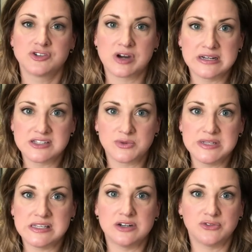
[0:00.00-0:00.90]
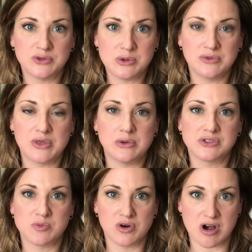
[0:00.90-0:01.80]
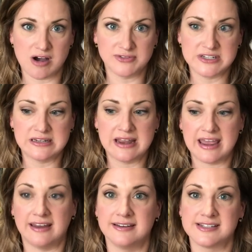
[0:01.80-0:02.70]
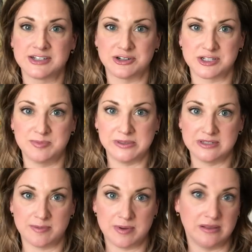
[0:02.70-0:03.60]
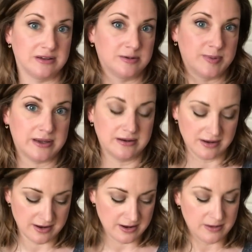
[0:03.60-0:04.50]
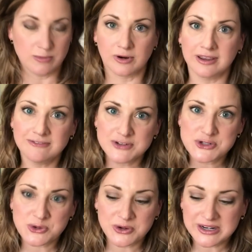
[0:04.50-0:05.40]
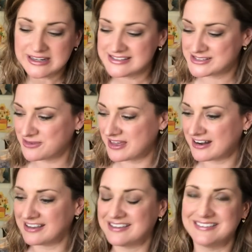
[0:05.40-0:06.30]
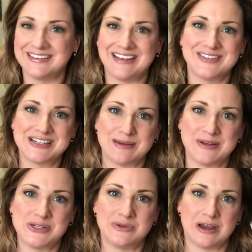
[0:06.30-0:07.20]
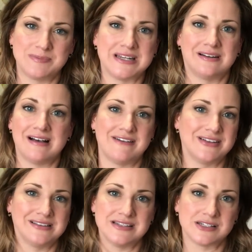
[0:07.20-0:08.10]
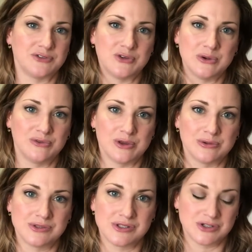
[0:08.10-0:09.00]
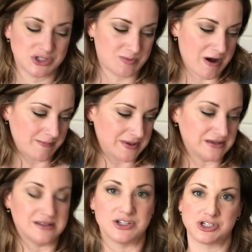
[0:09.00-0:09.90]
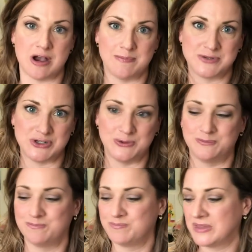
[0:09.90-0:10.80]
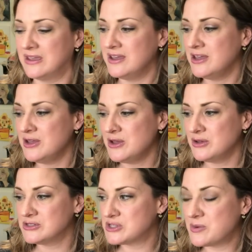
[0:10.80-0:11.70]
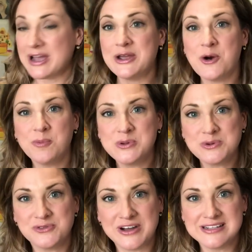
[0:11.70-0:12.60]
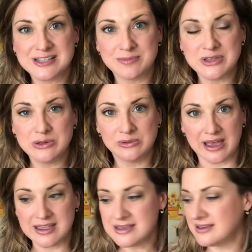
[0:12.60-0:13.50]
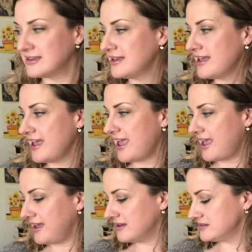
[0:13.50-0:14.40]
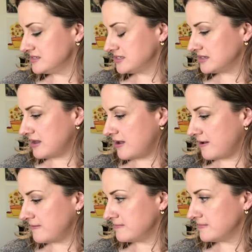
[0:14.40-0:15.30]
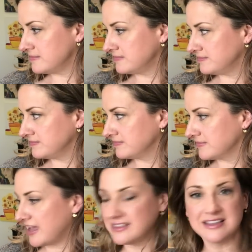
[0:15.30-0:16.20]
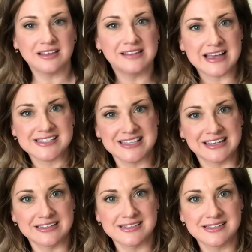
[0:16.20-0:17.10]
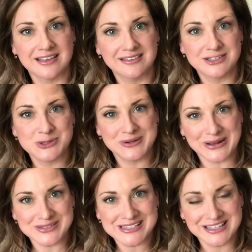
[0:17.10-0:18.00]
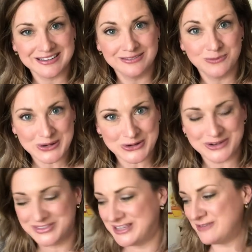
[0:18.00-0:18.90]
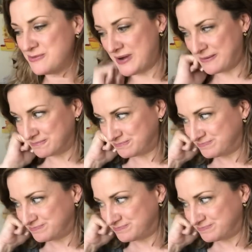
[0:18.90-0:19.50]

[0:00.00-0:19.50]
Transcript: try to squeeze in a few of those more often and start to build up a little bit more inventory so that I can, every time I do an update, I'll have at least a few of those to pop into shop too. So I hope you will find something you like. And I think the last thing is to announce the winner of the giveaway.